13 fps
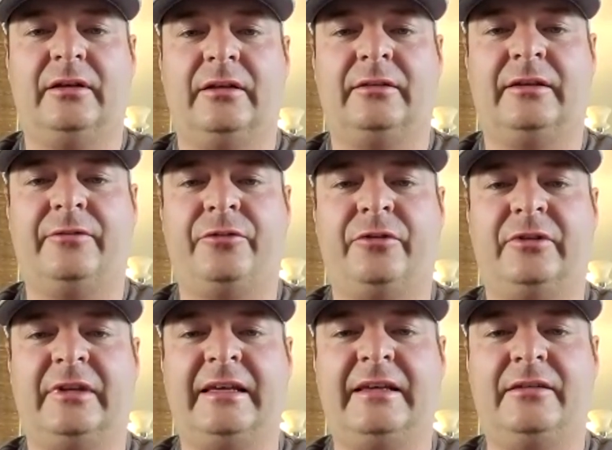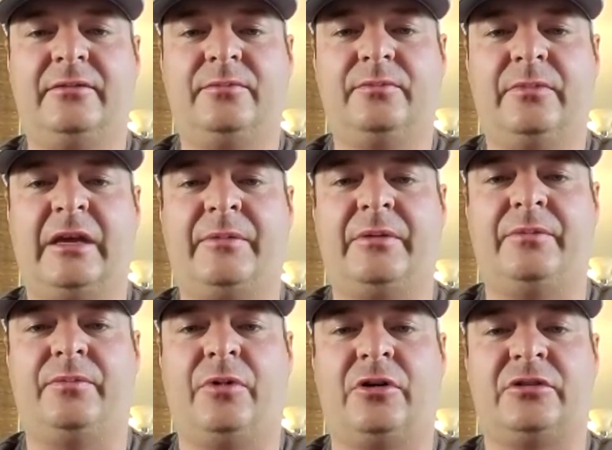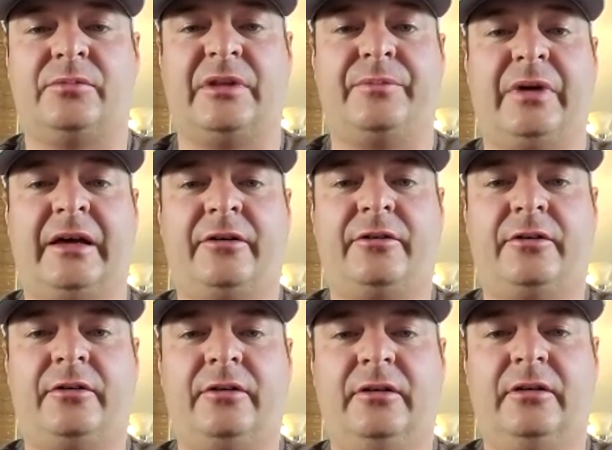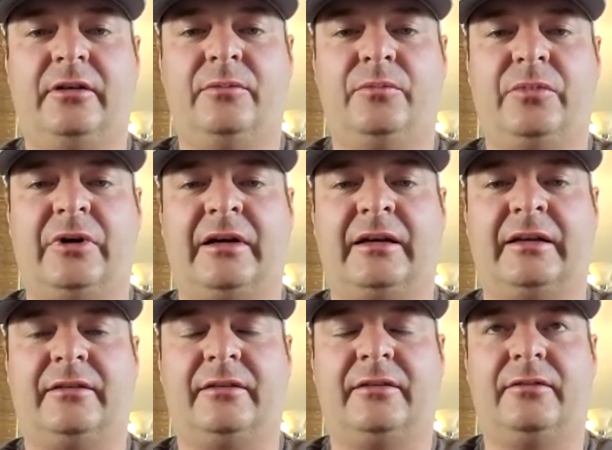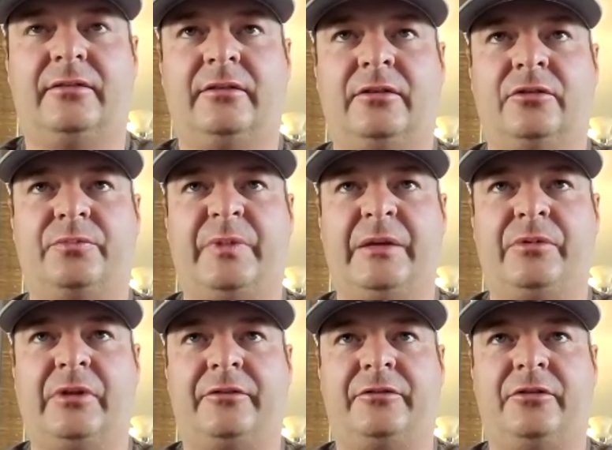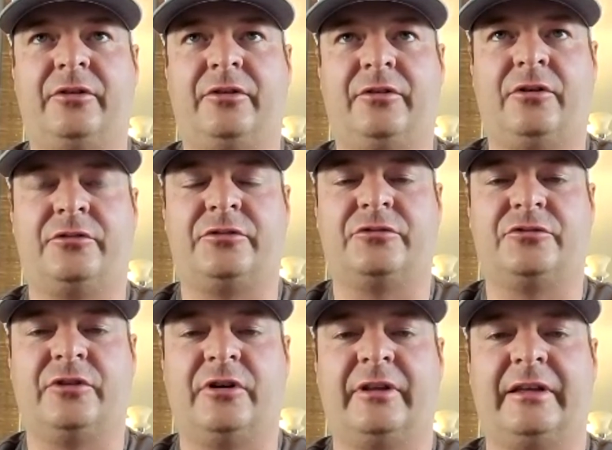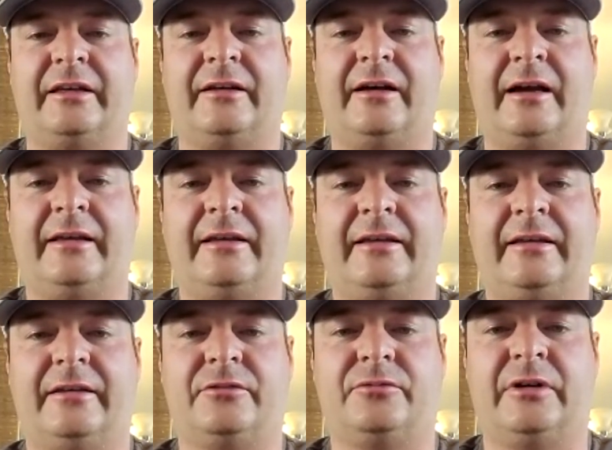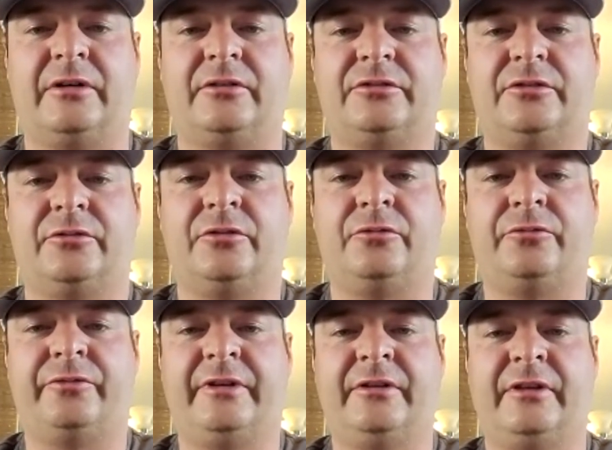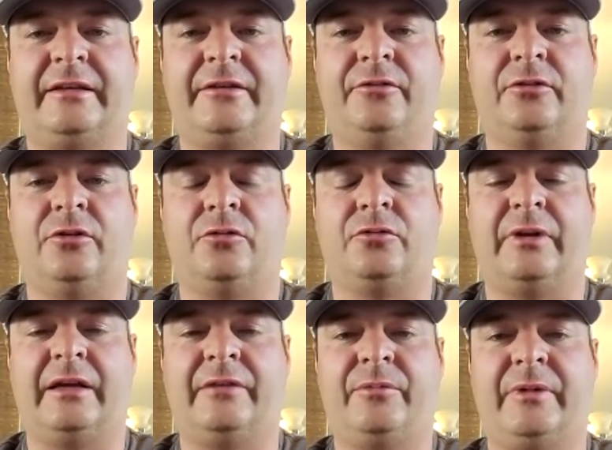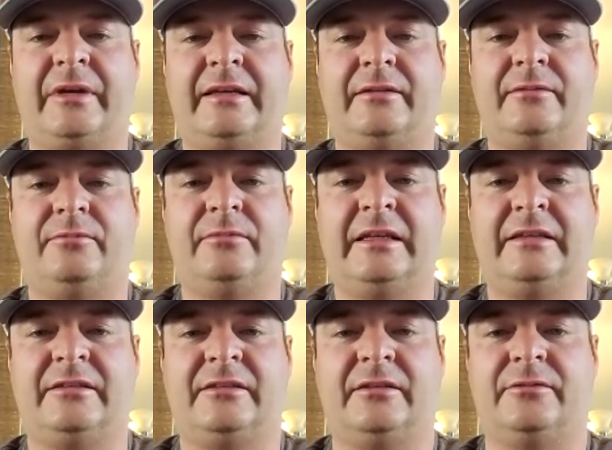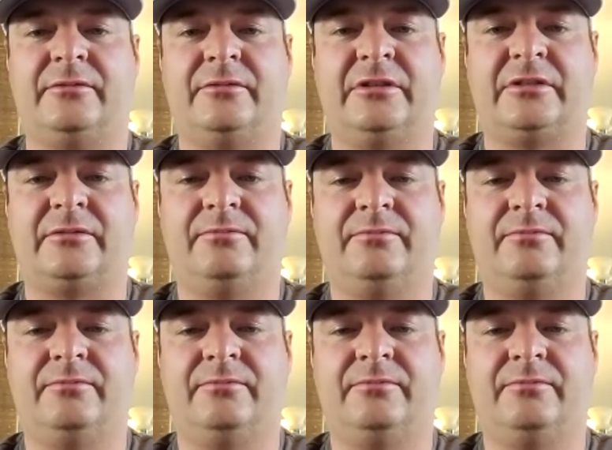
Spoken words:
differently, maybe possibly better, but there's people out there that are also struggling and hiding it as well. So don't feel like you're alone. Everybody needs to just